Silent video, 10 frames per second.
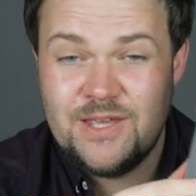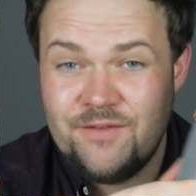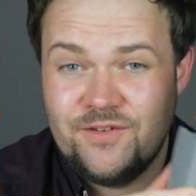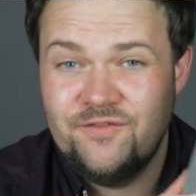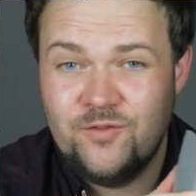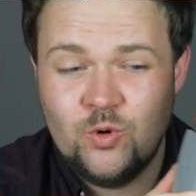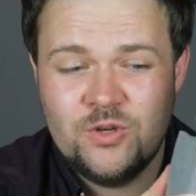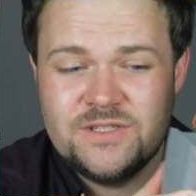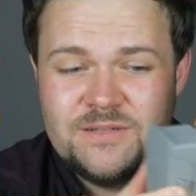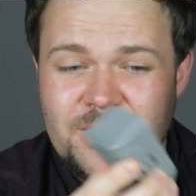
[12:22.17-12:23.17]
you have to
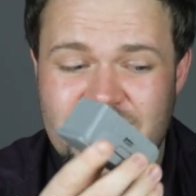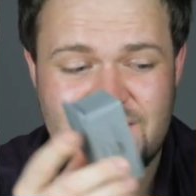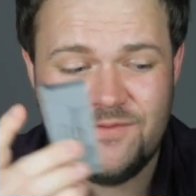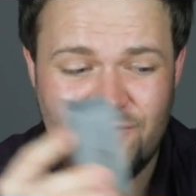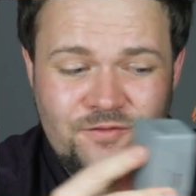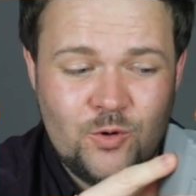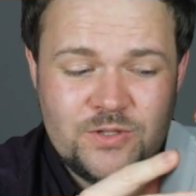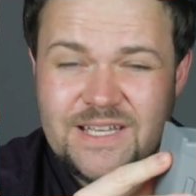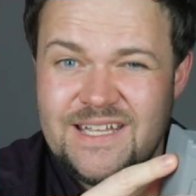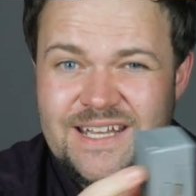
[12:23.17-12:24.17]
force because if you're
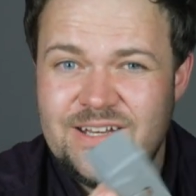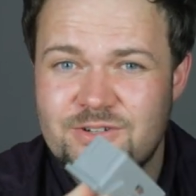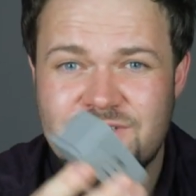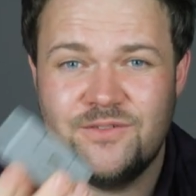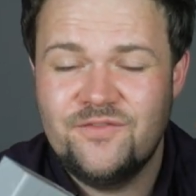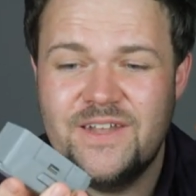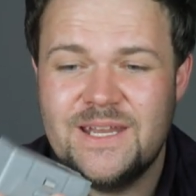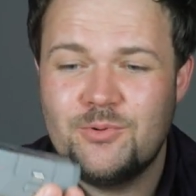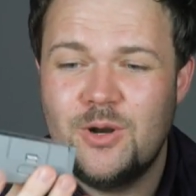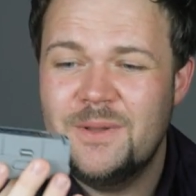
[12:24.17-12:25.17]
forcing it in or it's not
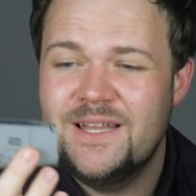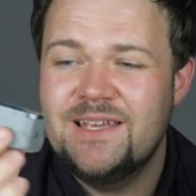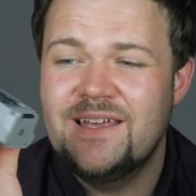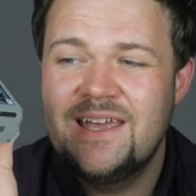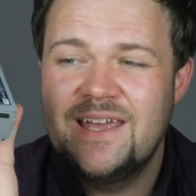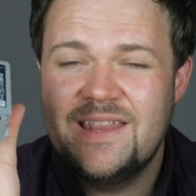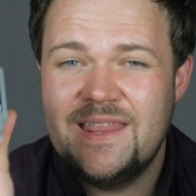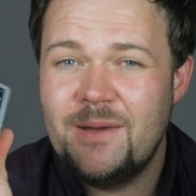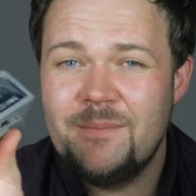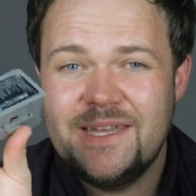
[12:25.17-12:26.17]
fitting properly,
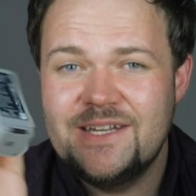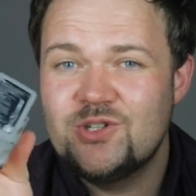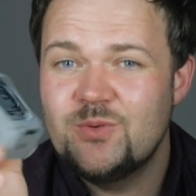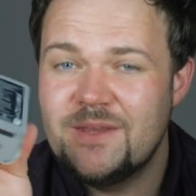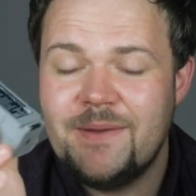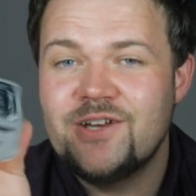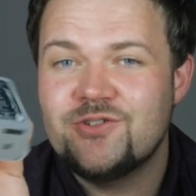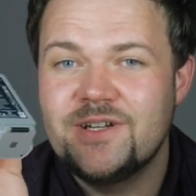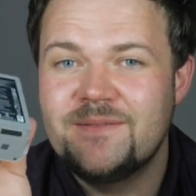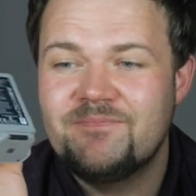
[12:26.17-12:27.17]
there might be an issue with the
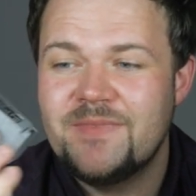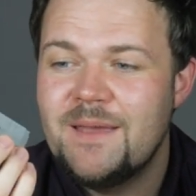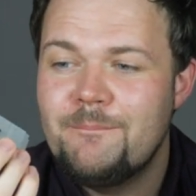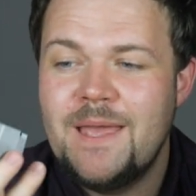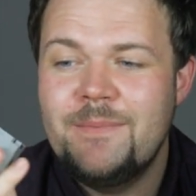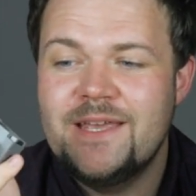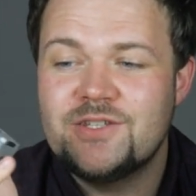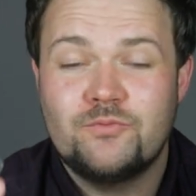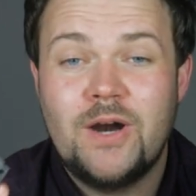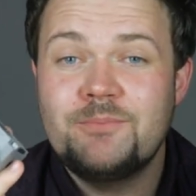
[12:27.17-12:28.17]
battery. Maybe
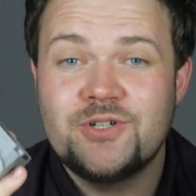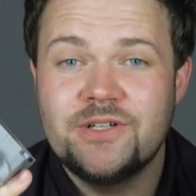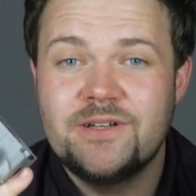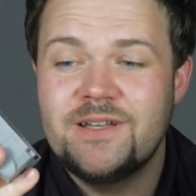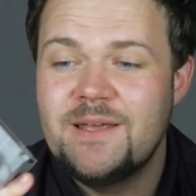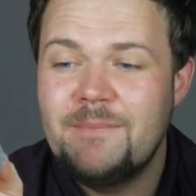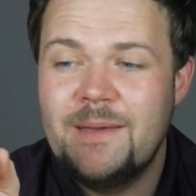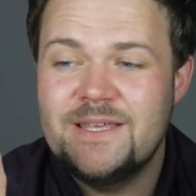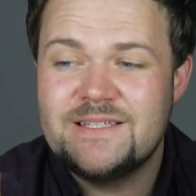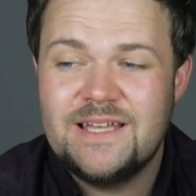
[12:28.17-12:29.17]
it's ruptured
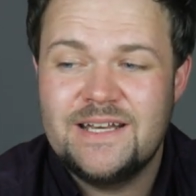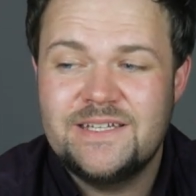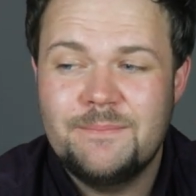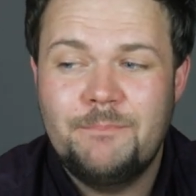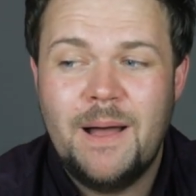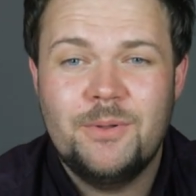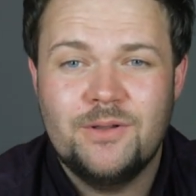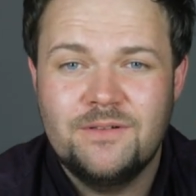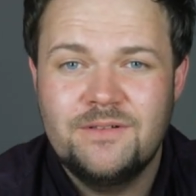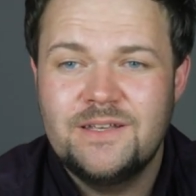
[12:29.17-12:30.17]
Maybe it started to
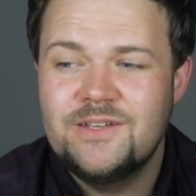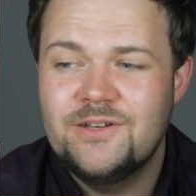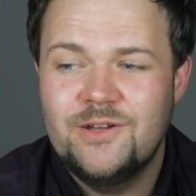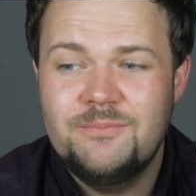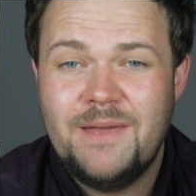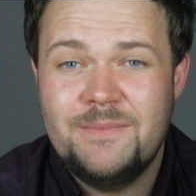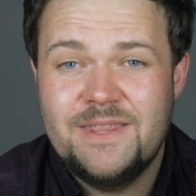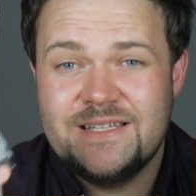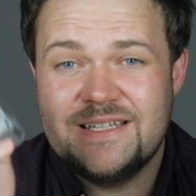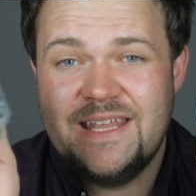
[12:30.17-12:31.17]
bubble, you know, maybe
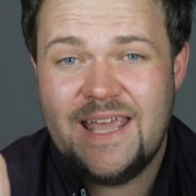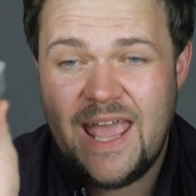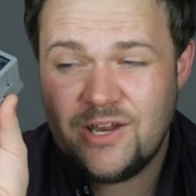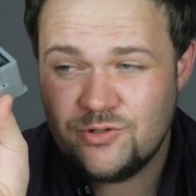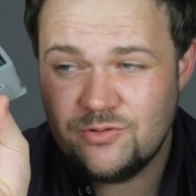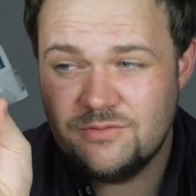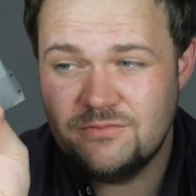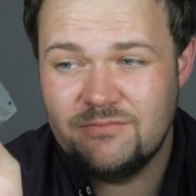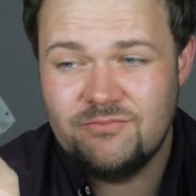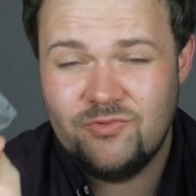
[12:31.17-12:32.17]
there's an
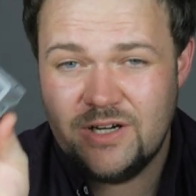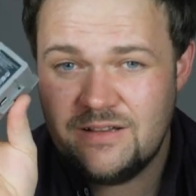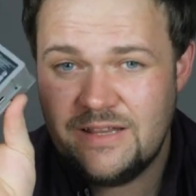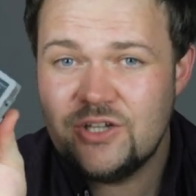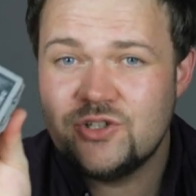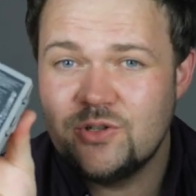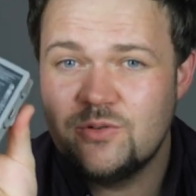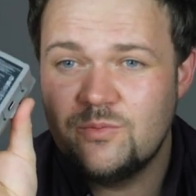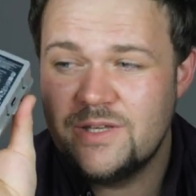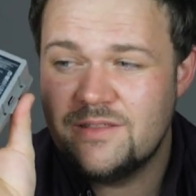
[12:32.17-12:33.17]
actual real
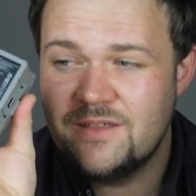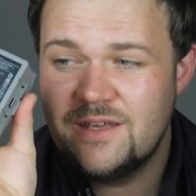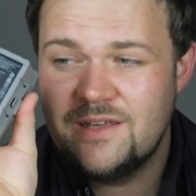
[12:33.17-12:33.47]
issue with